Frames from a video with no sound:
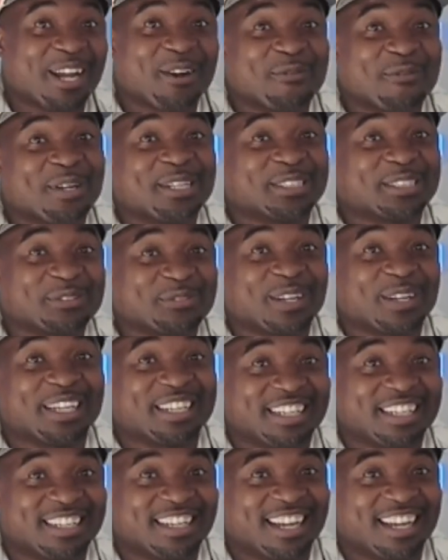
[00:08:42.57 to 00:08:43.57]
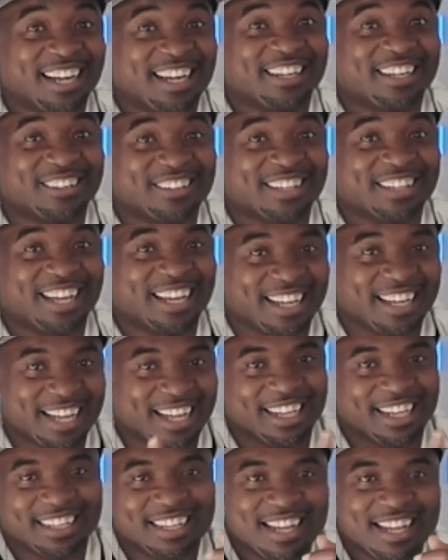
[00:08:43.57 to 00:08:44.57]
I wasn't ready. I ain't gonna
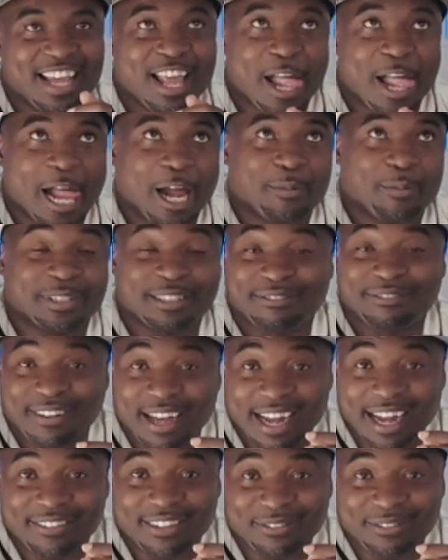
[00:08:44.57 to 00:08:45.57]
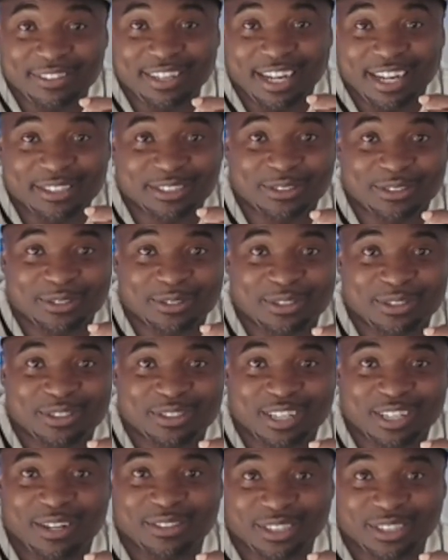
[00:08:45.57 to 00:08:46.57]
lie. I went to 5 different high
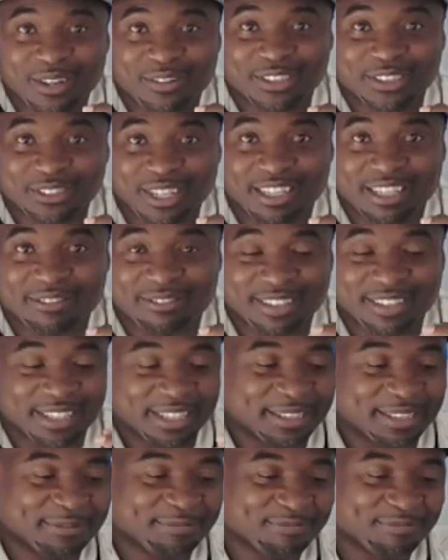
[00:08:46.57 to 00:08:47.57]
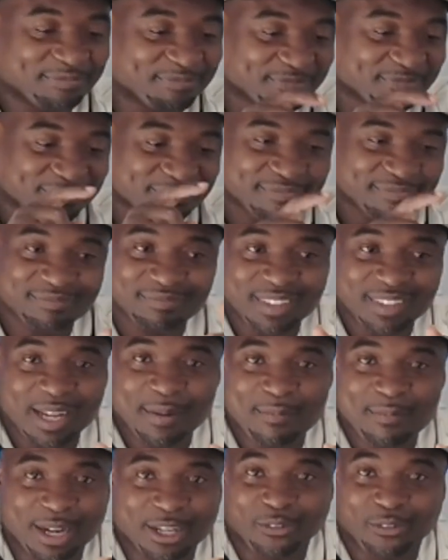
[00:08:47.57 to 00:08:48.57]
schools, so I was always trying to fit in.
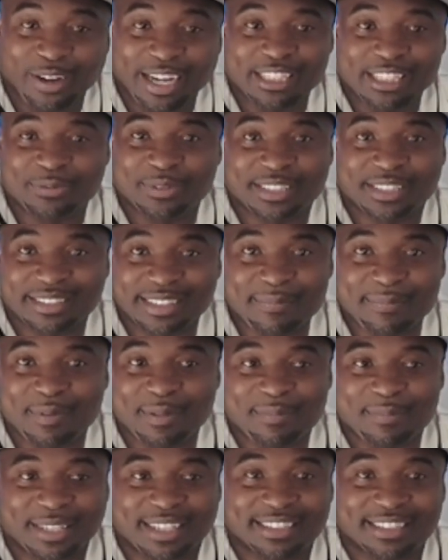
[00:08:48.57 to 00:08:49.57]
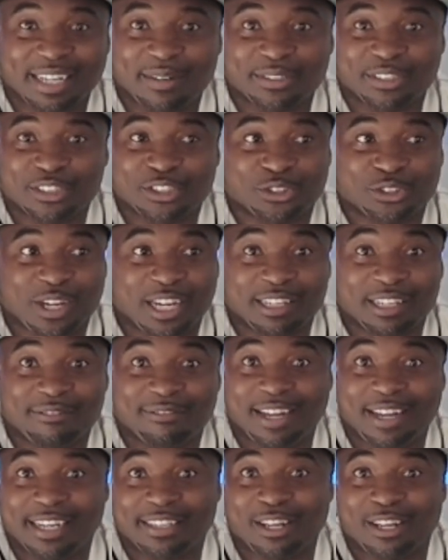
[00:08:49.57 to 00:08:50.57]
My grades was slipping because I was just trying
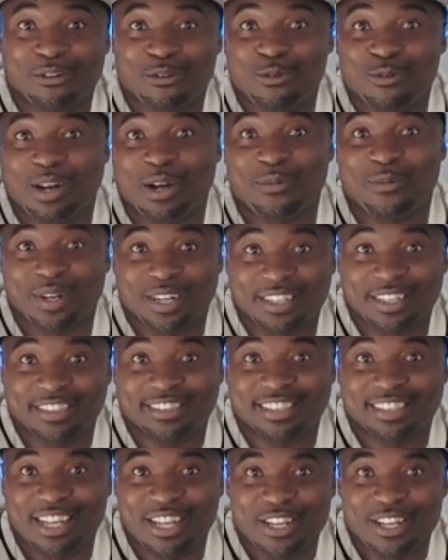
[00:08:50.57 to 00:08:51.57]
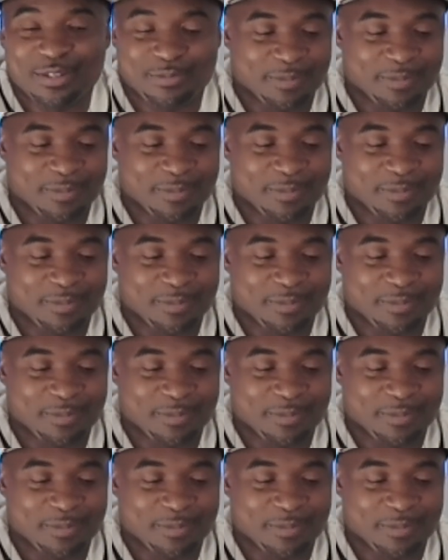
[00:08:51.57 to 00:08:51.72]
to find out who I was.